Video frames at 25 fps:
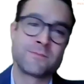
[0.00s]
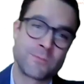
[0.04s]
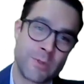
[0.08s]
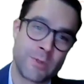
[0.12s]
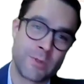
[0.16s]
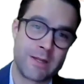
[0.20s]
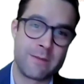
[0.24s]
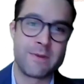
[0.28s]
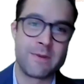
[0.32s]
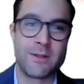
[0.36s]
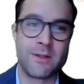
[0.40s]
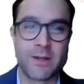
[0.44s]

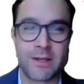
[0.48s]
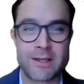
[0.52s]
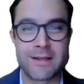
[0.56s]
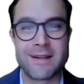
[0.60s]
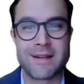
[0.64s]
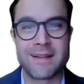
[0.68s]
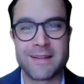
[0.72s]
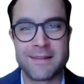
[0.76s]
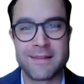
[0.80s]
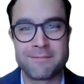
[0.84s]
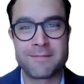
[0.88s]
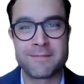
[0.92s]
we need to be
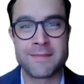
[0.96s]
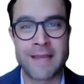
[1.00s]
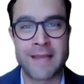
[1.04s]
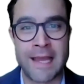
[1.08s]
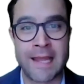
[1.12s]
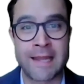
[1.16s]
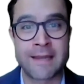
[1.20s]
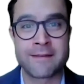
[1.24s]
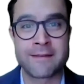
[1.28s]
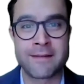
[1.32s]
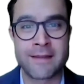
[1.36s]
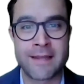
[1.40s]
looking
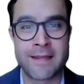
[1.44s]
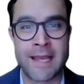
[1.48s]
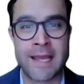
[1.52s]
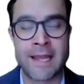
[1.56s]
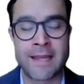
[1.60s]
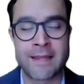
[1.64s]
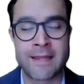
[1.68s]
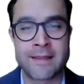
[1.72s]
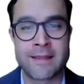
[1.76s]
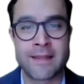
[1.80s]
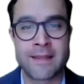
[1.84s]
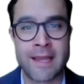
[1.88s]
at
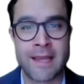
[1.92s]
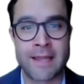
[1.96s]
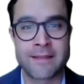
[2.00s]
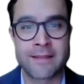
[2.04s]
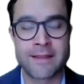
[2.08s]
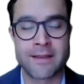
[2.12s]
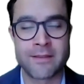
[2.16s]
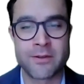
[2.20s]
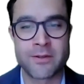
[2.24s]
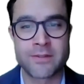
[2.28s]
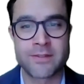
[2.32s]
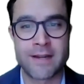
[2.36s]

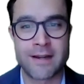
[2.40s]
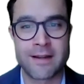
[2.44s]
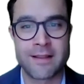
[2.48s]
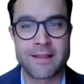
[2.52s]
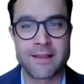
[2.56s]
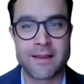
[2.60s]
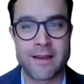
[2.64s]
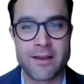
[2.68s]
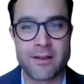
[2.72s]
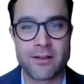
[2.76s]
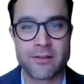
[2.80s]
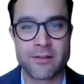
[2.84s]
the other side
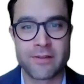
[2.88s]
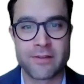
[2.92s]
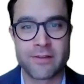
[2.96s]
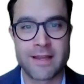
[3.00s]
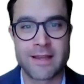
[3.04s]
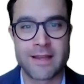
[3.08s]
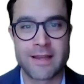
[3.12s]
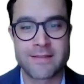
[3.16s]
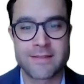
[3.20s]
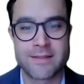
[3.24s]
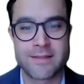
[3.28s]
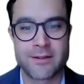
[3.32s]
of the aisle for
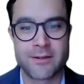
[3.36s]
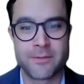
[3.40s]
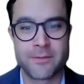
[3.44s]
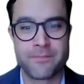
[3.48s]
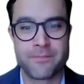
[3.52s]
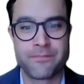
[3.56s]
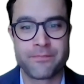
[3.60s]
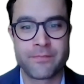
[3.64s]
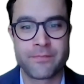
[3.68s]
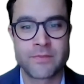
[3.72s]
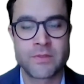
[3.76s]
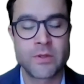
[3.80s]
that. So
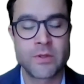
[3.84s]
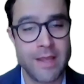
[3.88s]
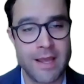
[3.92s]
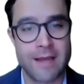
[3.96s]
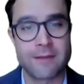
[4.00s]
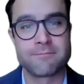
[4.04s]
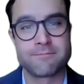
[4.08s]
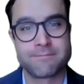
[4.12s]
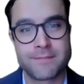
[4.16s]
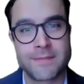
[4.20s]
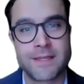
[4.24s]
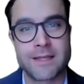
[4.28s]
yeah.